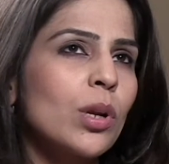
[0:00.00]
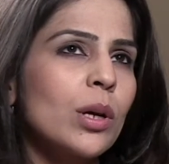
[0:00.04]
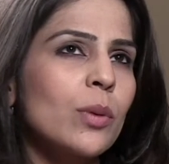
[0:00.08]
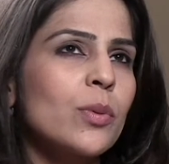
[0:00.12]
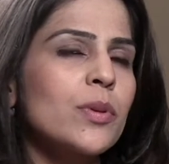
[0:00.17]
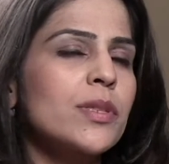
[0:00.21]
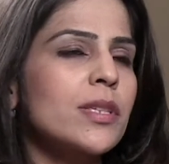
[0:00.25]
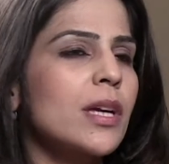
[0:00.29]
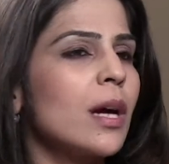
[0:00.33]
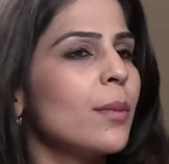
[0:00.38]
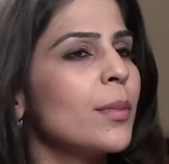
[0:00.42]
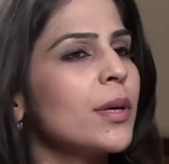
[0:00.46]
I
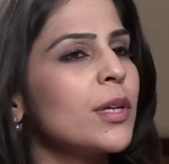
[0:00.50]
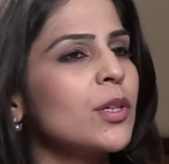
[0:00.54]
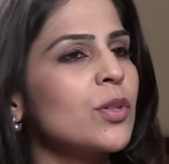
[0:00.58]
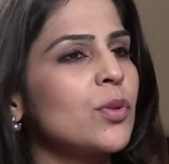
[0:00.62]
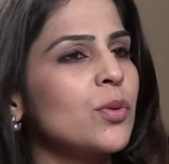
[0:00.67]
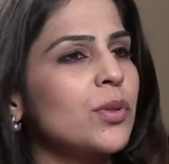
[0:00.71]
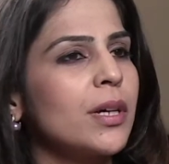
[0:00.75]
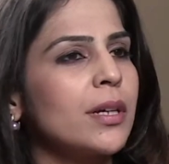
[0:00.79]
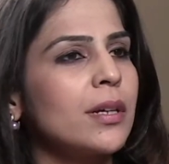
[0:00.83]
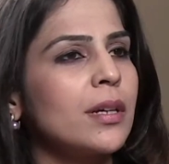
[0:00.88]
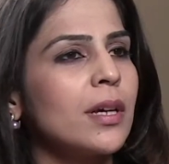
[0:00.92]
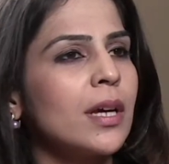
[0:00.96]
was coming
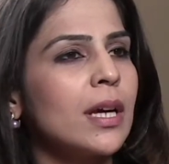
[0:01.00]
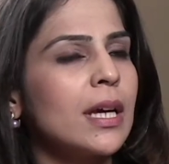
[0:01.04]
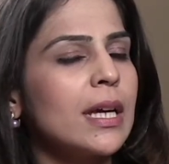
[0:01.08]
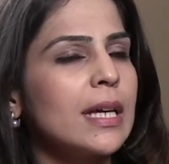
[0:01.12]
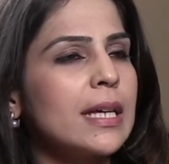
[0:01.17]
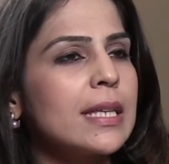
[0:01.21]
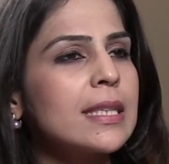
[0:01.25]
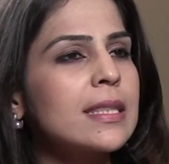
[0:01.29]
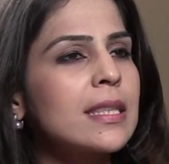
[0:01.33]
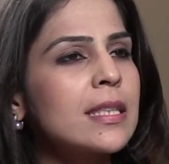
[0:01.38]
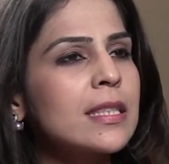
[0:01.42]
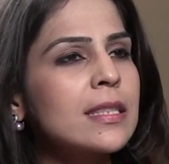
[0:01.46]
to. That
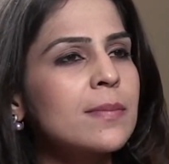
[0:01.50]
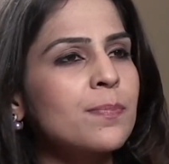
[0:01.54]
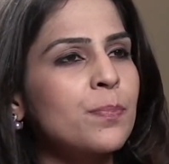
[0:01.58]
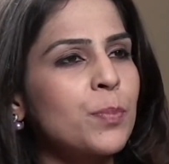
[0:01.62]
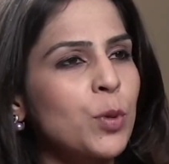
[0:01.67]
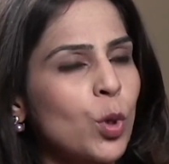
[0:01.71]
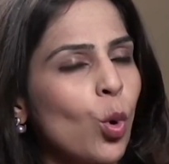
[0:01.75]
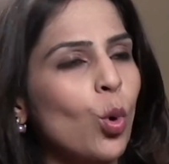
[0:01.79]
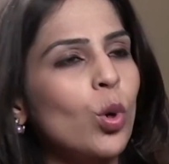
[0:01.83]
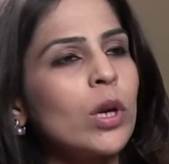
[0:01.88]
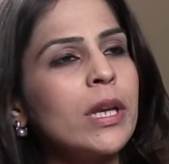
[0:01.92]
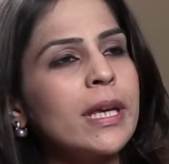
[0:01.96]
is this
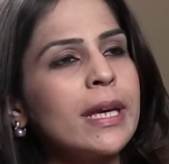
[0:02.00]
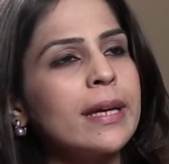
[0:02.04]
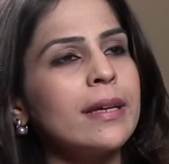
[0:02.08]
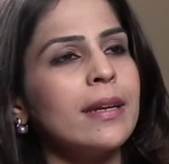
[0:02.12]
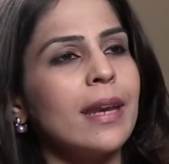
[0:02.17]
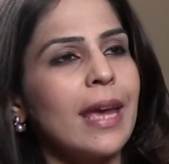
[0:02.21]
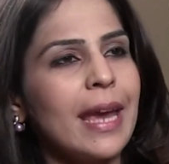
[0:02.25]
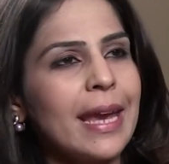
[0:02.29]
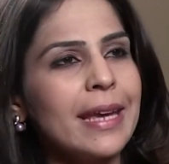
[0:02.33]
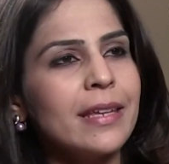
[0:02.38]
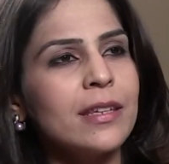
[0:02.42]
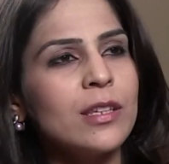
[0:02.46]
purely
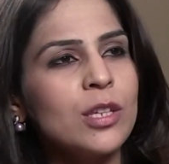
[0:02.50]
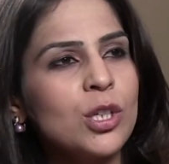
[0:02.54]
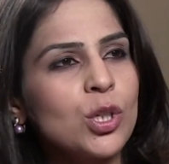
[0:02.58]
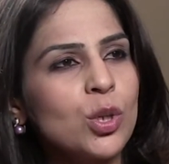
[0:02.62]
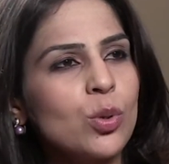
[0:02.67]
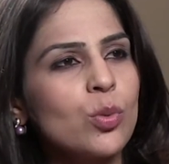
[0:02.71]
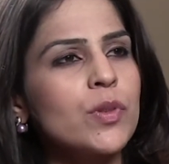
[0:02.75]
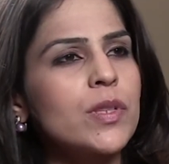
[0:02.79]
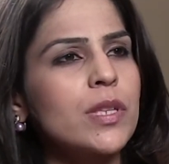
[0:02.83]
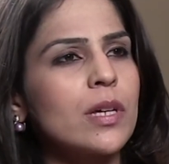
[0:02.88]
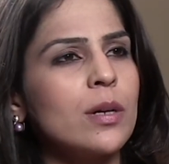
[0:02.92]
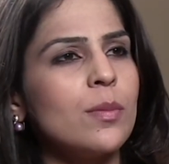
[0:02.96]
an end
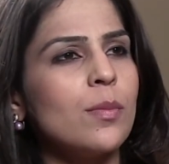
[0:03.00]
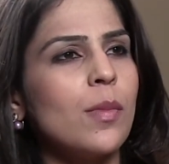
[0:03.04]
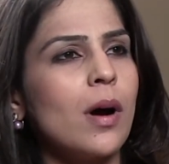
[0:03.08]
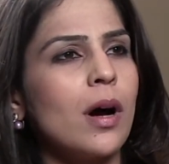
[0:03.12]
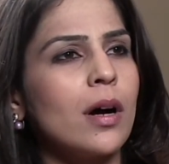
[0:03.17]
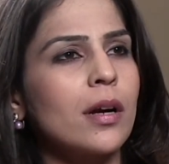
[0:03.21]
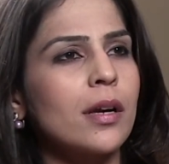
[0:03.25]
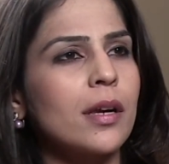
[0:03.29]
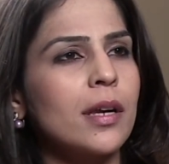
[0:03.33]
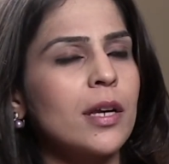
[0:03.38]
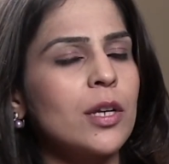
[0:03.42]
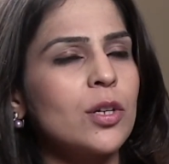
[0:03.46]
user
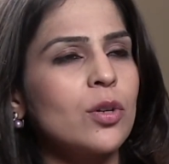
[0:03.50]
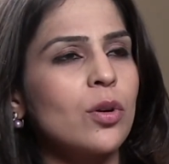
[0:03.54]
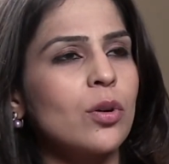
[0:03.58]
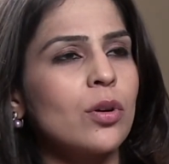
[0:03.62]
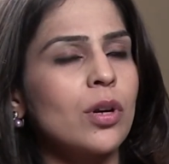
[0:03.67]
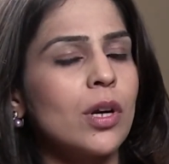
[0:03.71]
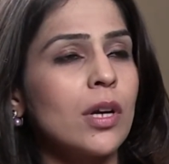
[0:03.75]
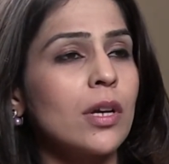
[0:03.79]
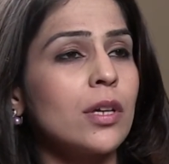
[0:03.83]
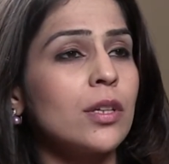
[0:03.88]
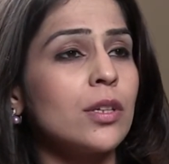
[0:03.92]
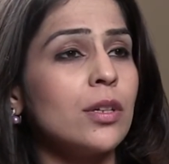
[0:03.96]
market,
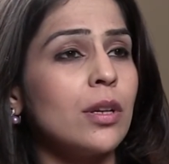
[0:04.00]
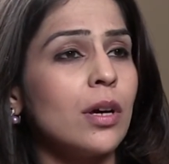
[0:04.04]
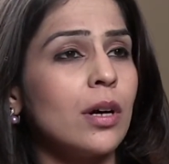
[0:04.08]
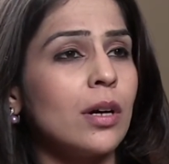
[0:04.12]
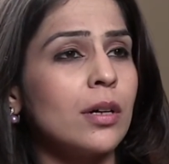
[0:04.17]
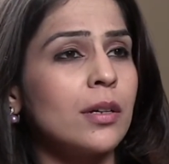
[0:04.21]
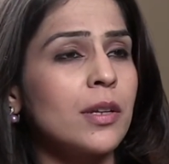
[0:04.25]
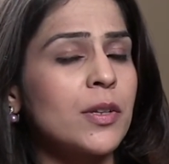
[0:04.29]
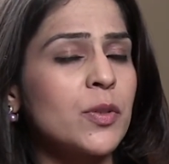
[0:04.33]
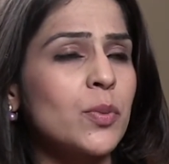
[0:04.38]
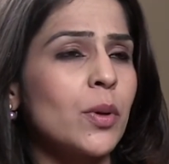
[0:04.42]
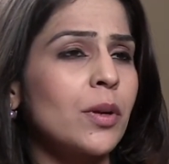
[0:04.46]
or
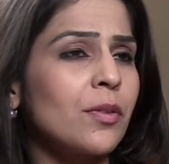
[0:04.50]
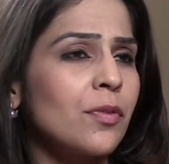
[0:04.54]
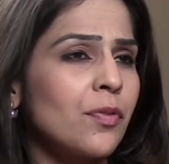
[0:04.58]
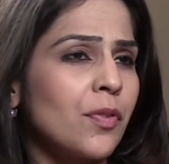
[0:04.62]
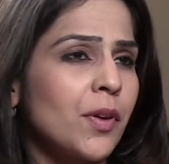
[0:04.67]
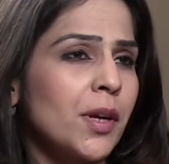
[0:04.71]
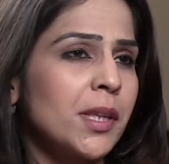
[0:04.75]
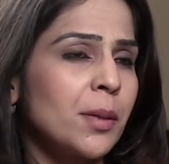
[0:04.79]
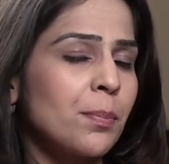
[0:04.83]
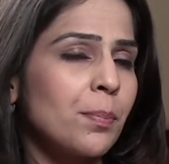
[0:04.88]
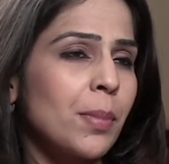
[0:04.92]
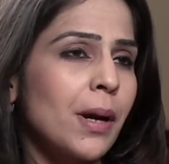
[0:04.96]
uh, does one
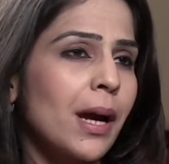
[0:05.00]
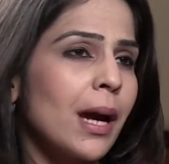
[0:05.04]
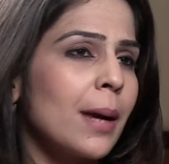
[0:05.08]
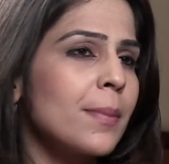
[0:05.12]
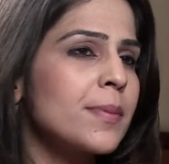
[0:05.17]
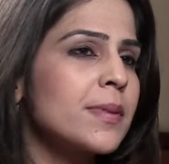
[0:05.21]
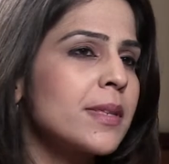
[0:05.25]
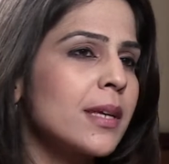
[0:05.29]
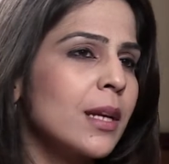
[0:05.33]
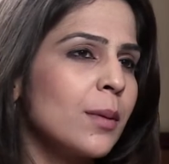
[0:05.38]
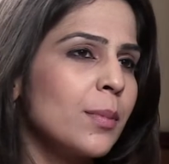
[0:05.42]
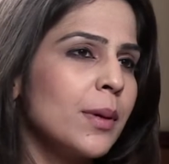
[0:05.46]
fear that
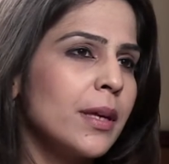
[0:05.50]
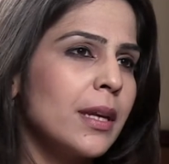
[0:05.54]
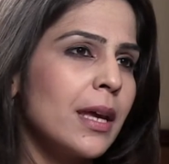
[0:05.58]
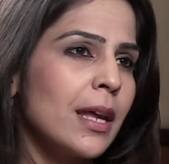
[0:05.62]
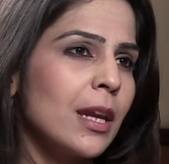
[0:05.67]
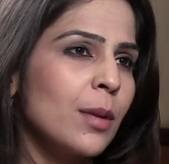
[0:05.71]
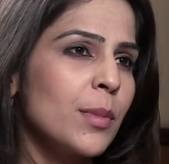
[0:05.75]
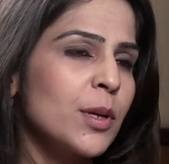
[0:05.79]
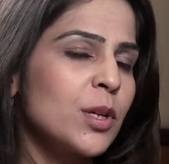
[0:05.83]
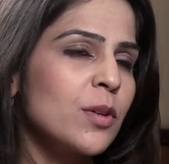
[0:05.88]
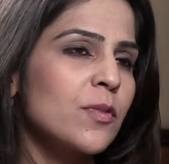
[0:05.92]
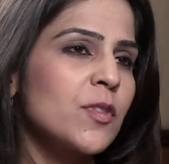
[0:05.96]
perhaps there'll be an
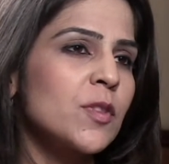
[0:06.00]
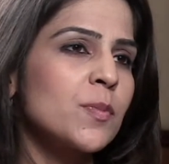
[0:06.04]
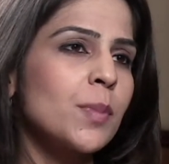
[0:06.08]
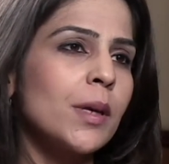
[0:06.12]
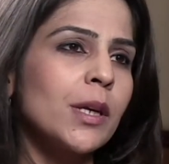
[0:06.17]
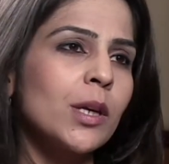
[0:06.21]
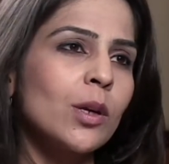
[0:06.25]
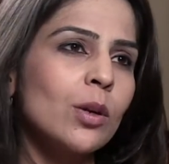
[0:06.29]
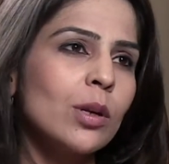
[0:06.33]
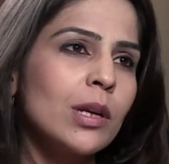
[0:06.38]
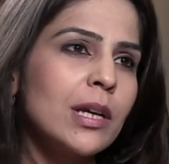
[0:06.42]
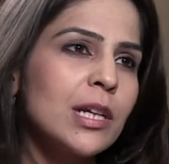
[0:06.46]
element of
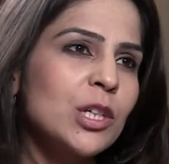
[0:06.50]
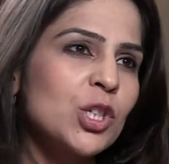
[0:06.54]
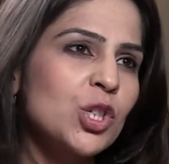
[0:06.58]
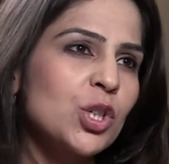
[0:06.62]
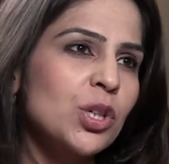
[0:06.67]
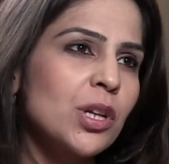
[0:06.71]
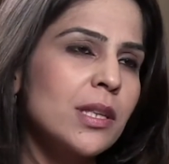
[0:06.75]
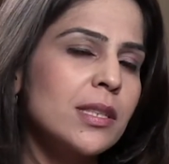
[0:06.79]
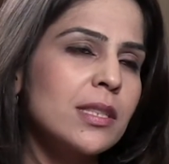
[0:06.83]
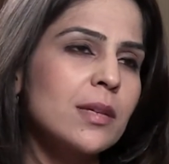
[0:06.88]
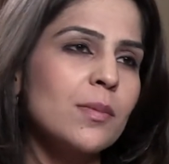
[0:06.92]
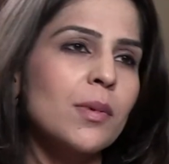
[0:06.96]

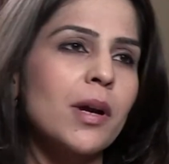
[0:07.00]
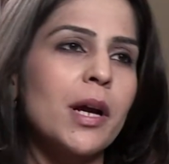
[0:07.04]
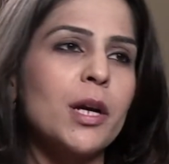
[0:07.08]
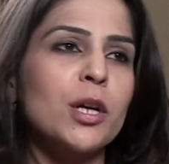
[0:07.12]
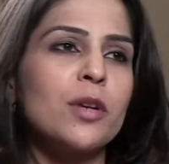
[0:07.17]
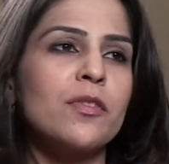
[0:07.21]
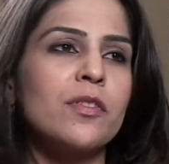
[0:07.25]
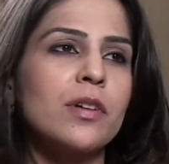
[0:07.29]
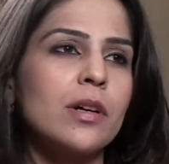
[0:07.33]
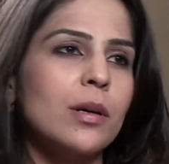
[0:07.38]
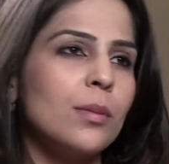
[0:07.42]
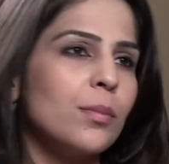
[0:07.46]
speculation and some
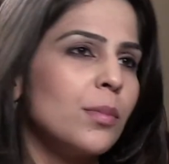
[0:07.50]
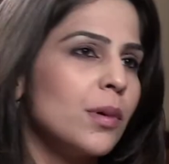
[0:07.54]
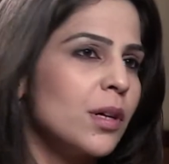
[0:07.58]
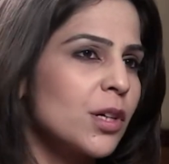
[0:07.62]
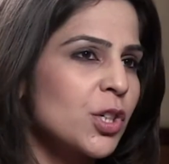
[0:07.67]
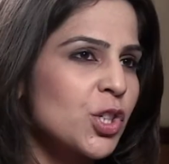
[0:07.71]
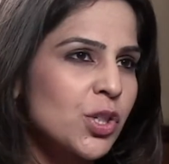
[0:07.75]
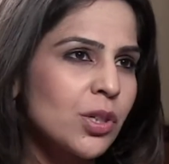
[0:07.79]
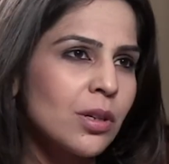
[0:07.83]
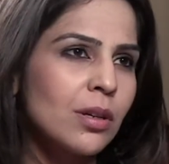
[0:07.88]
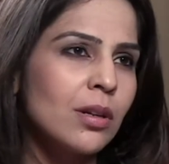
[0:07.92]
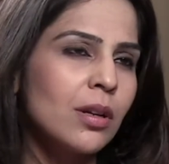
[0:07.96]
kind of
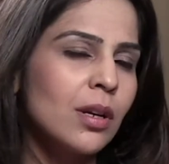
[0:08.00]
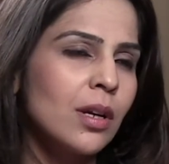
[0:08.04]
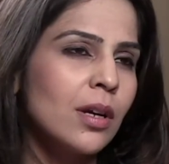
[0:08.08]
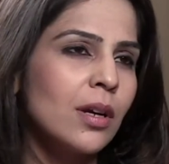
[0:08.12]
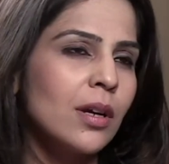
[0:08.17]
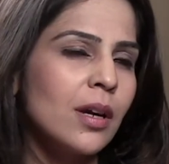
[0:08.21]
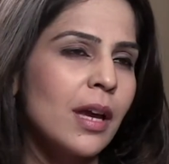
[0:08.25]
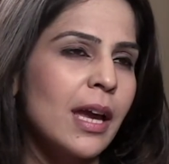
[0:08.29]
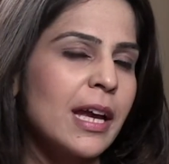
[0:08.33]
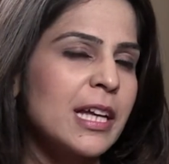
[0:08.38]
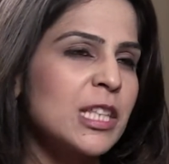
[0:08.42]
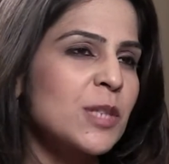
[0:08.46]
commercial
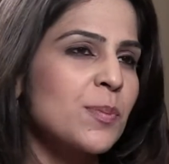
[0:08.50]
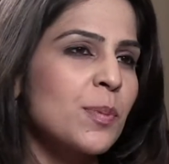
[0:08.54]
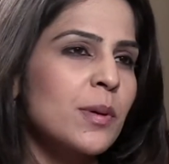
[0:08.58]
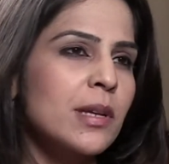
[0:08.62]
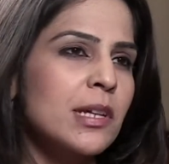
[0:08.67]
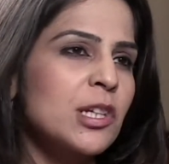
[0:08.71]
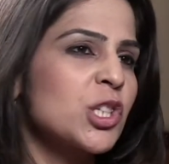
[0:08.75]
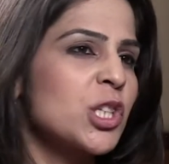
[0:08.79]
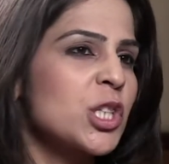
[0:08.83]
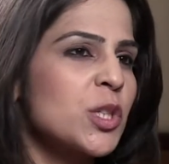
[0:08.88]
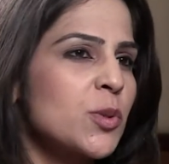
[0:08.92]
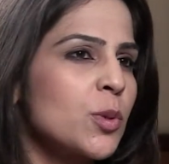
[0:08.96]

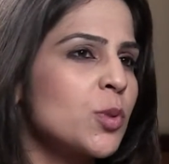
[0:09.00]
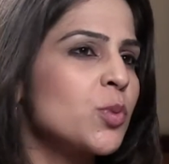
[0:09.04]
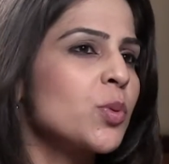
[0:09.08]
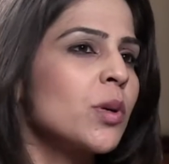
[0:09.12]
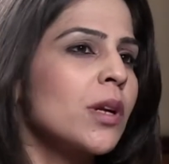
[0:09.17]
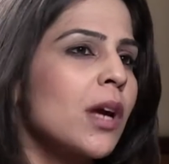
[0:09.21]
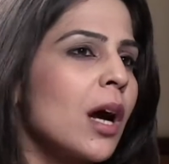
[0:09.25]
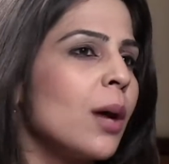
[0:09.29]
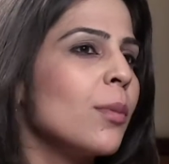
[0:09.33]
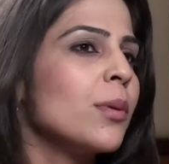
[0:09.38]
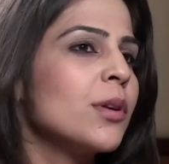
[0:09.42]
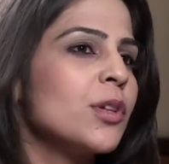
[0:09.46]
aspirations which
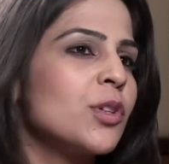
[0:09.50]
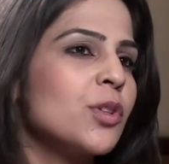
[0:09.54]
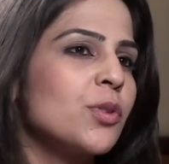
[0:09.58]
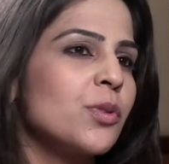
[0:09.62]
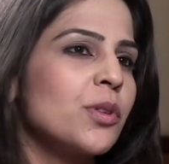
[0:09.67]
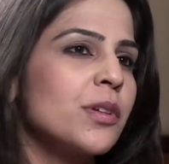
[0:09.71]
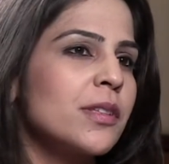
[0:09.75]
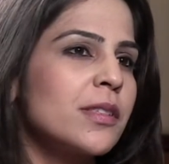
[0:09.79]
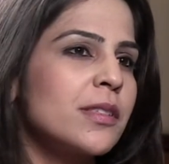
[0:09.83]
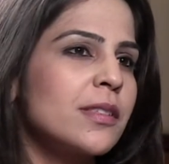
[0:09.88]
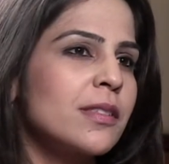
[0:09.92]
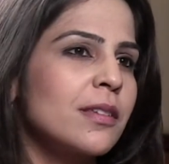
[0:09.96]
will come into
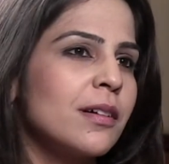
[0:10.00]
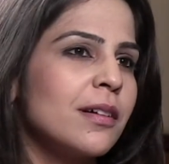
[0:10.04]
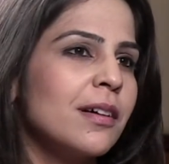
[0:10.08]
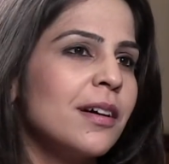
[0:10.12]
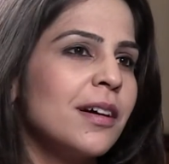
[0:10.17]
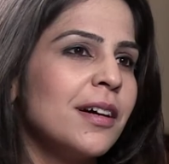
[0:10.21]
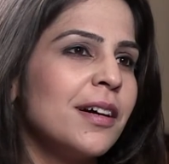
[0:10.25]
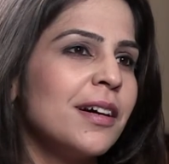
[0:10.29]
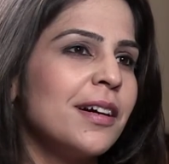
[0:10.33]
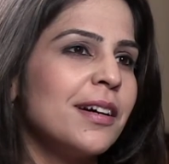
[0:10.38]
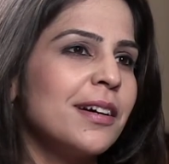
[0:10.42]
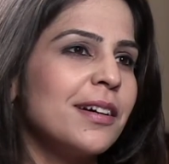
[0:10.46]
this? Uh,
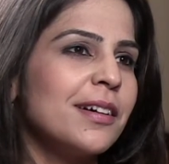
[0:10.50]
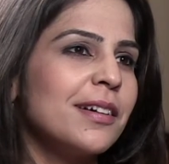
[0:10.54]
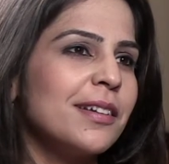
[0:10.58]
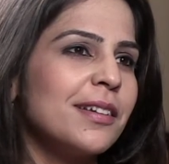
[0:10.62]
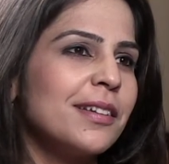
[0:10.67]
well,